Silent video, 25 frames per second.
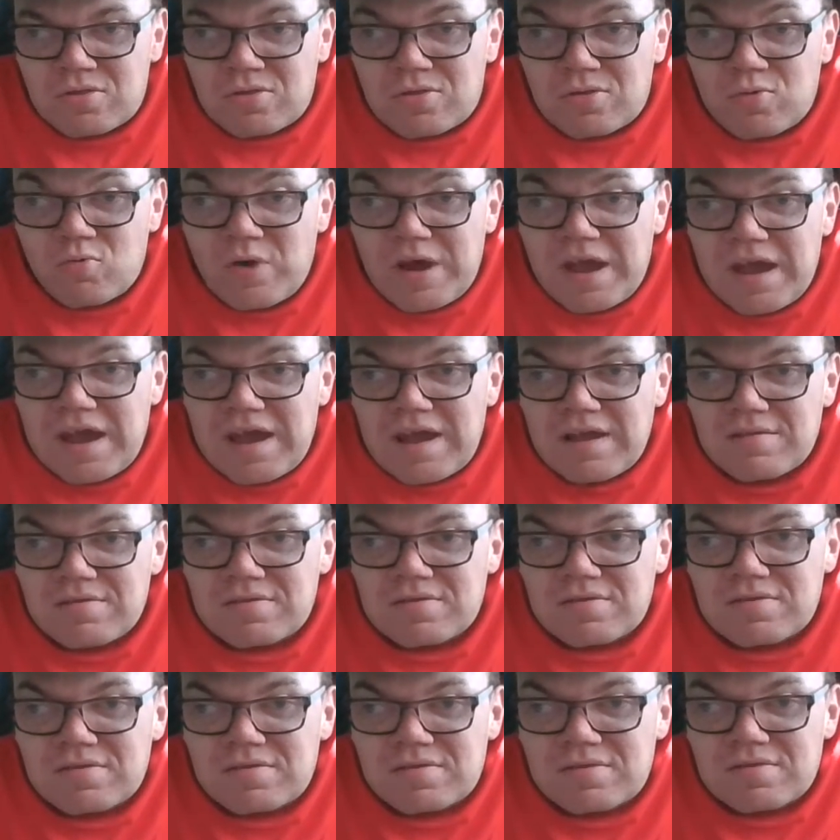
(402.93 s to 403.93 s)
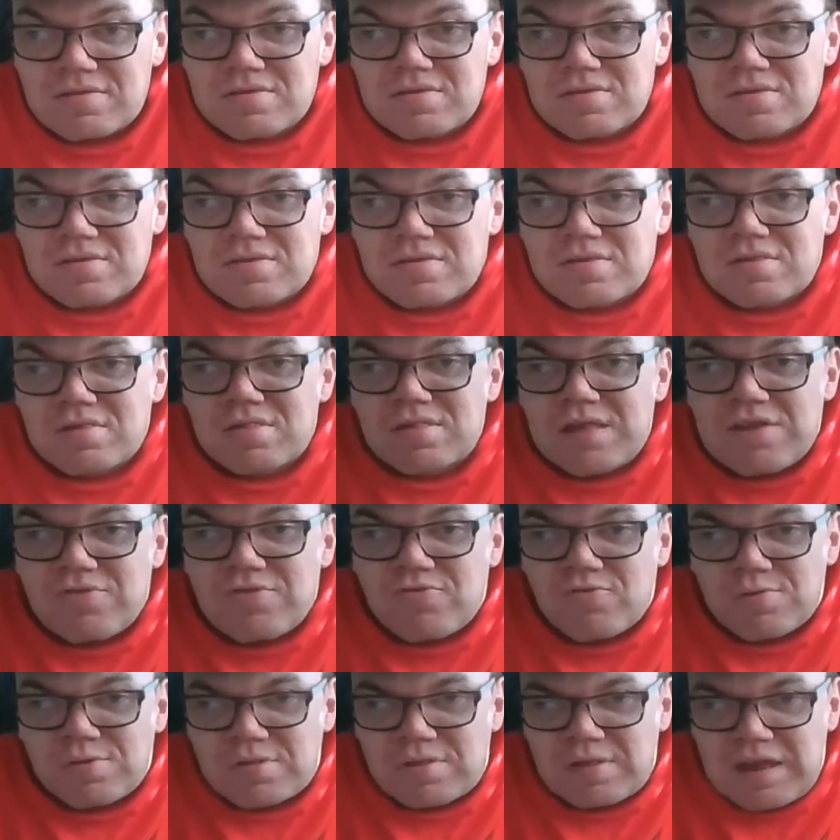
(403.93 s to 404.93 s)
to
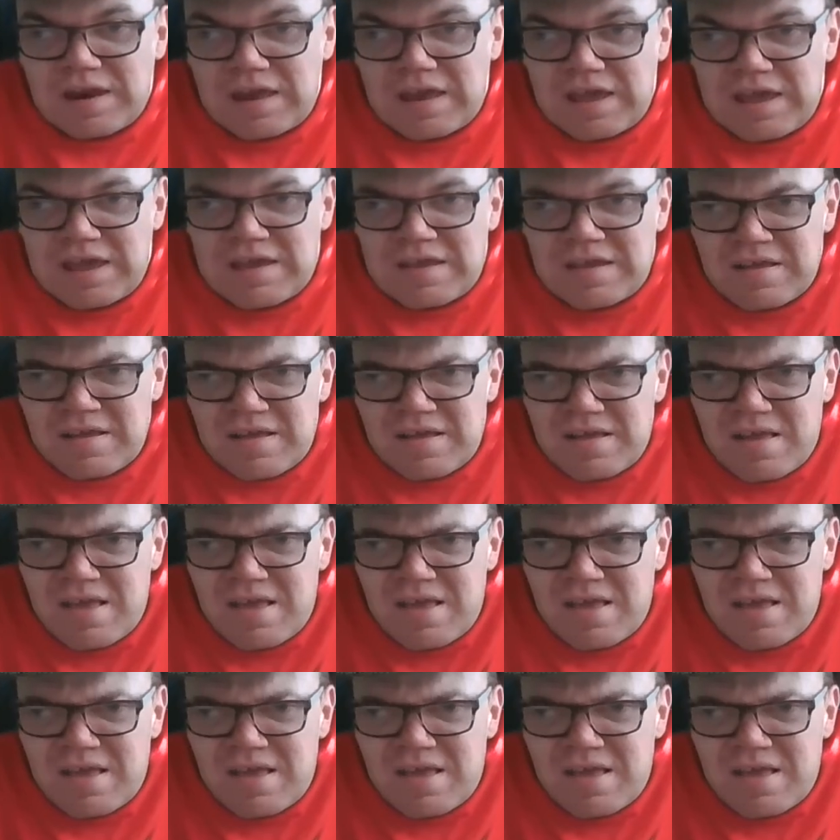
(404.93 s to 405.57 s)
Central City.